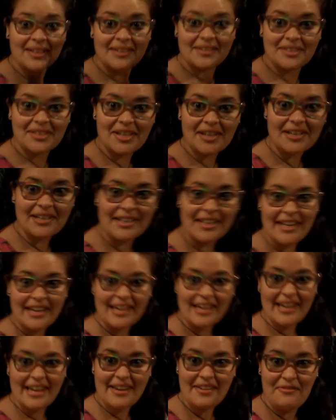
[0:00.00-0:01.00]
here. Sharky
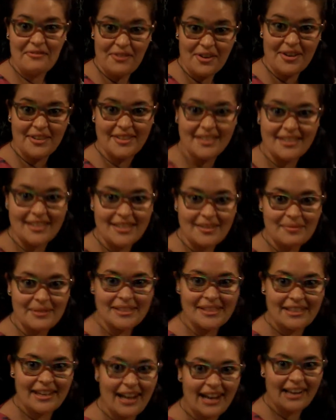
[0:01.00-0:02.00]
here, first time in
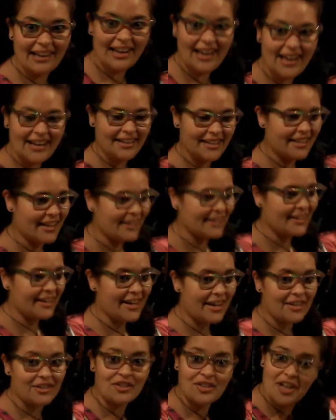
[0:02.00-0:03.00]
Thailand, and
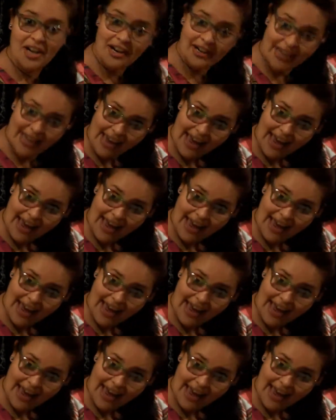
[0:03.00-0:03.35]
uh, Sharky